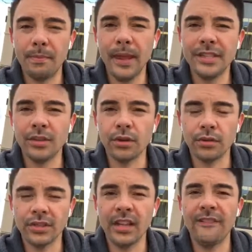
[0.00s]
placeholder
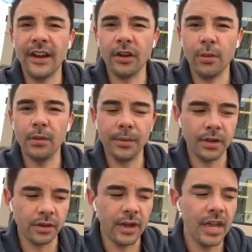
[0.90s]
until I find a real
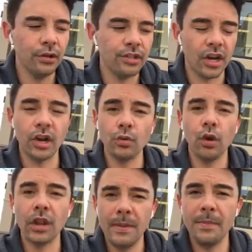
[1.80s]
builder? And you start
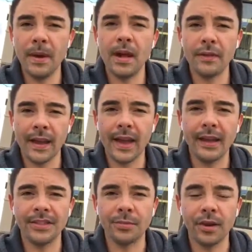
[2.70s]
enrolling people under that
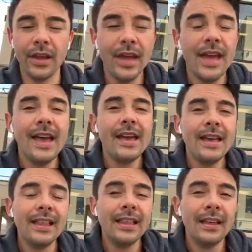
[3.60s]
customer.
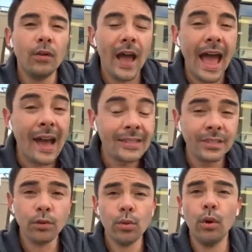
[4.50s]
As
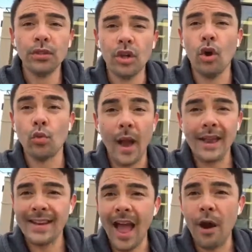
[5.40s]
the rules go
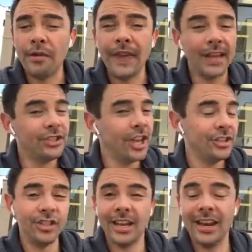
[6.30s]
right now, and they could
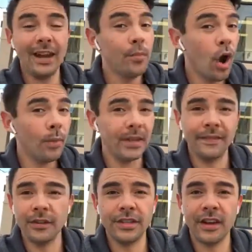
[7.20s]
change at any moment
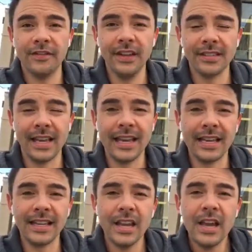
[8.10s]
if Doterra feels like it,